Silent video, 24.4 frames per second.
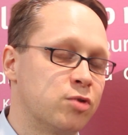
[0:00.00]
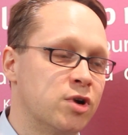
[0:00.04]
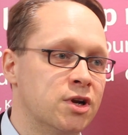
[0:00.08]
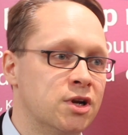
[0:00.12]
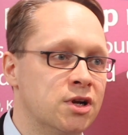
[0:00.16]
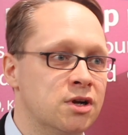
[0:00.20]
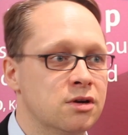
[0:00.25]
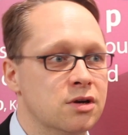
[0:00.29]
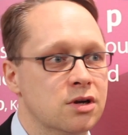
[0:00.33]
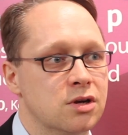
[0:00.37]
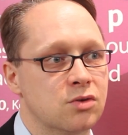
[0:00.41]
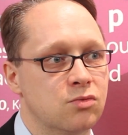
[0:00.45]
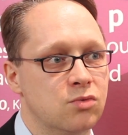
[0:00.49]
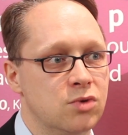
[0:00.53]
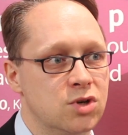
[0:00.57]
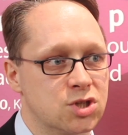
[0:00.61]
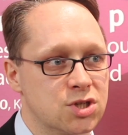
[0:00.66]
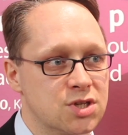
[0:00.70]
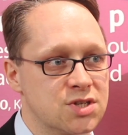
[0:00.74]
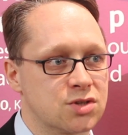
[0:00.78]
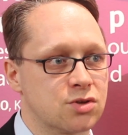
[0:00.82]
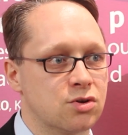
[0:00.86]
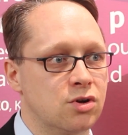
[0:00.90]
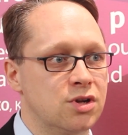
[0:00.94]
printer,
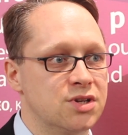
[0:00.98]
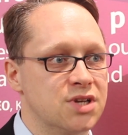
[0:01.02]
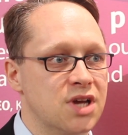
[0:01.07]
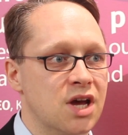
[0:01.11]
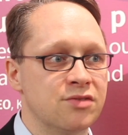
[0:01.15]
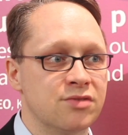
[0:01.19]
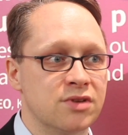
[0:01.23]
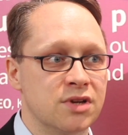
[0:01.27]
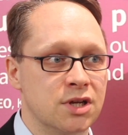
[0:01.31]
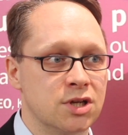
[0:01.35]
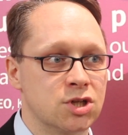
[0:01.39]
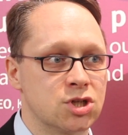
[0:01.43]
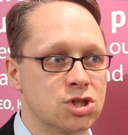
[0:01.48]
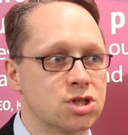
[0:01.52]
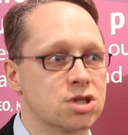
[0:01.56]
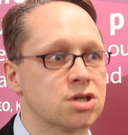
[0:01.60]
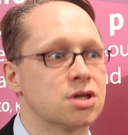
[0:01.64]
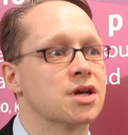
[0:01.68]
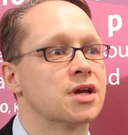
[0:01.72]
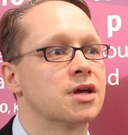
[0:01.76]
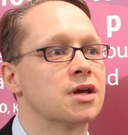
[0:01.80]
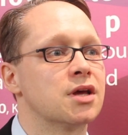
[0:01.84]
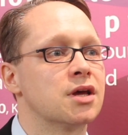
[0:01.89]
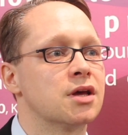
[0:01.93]
which is called Avalanche
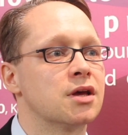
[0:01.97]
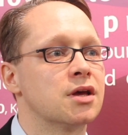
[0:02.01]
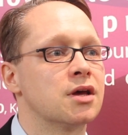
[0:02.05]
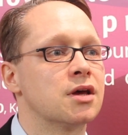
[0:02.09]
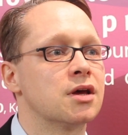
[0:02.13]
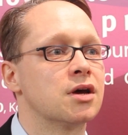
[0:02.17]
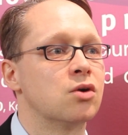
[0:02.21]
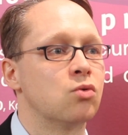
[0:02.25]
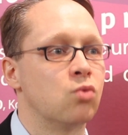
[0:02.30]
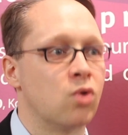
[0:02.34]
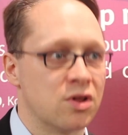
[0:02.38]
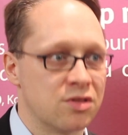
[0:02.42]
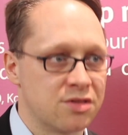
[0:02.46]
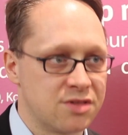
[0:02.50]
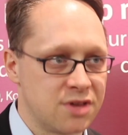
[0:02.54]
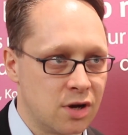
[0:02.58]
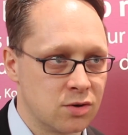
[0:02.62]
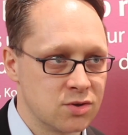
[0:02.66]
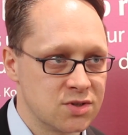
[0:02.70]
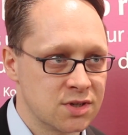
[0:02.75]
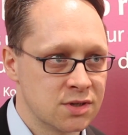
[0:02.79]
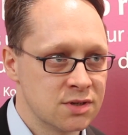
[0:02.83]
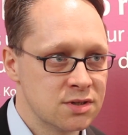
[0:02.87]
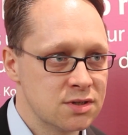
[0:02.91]

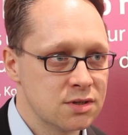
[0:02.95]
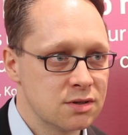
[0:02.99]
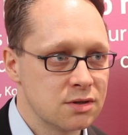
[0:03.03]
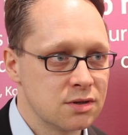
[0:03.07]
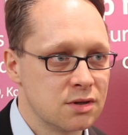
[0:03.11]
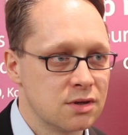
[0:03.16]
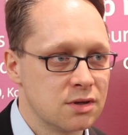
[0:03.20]
1000,